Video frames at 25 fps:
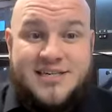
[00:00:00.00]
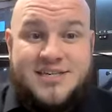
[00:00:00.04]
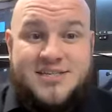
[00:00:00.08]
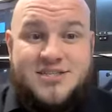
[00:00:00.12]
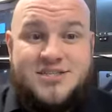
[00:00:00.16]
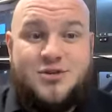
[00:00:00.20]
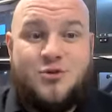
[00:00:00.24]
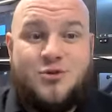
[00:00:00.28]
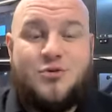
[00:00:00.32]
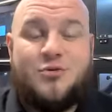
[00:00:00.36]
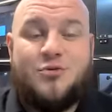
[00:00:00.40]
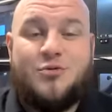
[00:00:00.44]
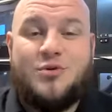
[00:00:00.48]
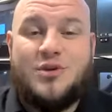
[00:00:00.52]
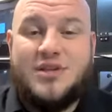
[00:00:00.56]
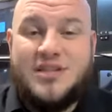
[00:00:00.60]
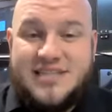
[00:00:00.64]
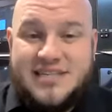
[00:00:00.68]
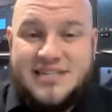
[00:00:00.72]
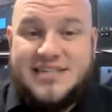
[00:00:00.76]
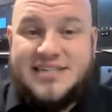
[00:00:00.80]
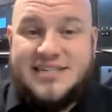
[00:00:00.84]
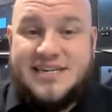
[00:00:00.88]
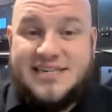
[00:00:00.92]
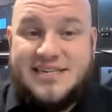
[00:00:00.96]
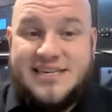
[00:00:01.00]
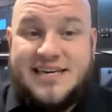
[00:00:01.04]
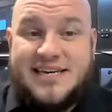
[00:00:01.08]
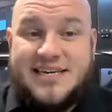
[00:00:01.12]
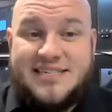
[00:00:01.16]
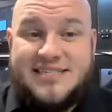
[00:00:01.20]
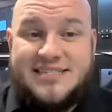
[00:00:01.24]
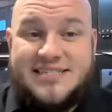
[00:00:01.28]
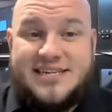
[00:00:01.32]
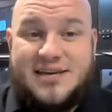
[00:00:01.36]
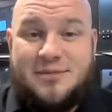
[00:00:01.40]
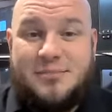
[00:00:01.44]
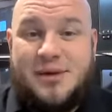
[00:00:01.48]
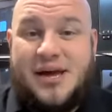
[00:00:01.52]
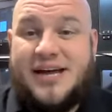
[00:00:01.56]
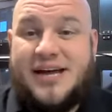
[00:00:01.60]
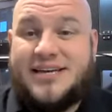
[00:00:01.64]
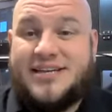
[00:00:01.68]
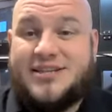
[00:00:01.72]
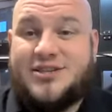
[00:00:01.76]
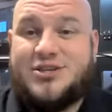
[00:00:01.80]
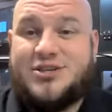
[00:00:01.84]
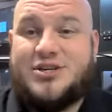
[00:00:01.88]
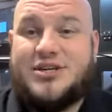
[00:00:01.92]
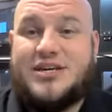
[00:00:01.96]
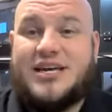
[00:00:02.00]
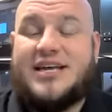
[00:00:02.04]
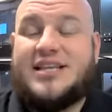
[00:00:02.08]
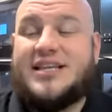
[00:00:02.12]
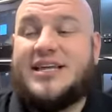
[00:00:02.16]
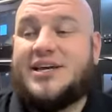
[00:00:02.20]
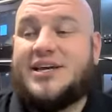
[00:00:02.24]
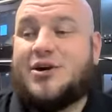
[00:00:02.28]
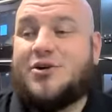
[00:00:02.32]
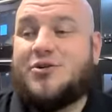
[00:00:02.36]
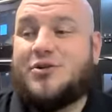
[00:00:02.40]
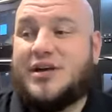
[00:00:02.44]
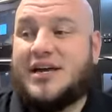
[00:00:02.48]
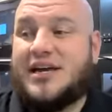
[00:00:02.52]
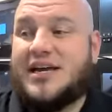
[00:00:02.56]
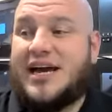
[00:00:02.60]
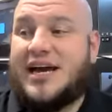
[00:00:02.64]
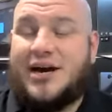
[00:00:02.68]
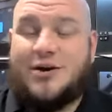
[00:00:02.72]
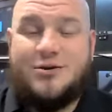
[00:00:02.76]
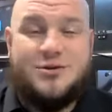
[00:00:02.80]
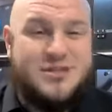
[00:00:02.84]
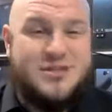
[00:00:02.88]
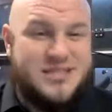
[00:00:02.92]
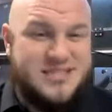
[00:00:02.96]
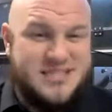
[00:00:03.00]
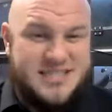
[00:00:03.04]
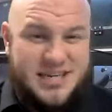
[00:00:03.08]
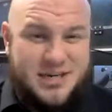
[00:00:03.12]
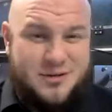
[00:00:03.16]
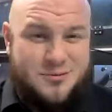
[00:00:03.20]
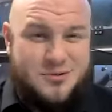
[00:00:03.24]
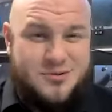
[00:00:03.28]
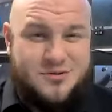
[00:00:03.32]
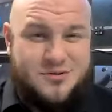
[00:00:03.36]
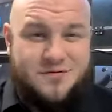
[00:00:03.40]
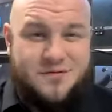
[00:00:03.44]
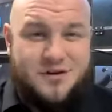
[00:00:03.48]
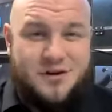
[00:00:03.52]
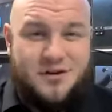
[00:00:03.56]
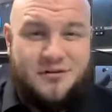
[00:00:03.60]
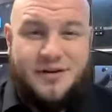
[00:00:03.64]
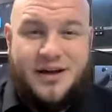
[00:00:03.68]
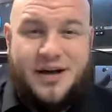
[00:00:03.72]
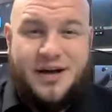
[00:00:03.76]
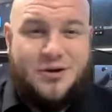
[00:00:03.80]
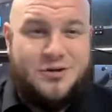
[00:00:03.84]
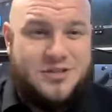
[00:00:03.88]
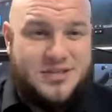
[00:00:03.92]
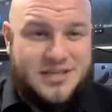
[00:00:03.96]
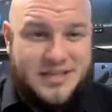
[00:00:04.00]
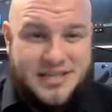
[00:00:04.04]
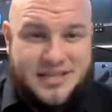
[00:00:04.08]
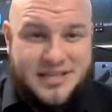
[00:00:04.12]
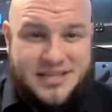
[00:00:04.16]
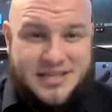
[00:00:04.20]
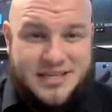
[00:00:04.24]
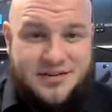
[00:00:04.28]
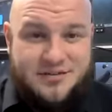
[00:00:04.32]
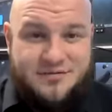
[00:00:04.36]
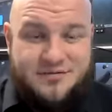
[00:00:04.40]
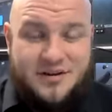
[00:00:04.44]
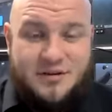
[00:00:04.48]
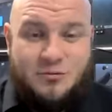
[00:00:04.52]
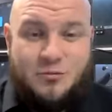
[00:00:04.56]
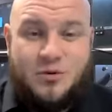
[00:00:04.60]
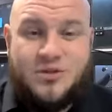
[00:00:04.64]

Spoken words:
So we really need to take a step back and look at, like, okay, how did these animals evolve? How did they live?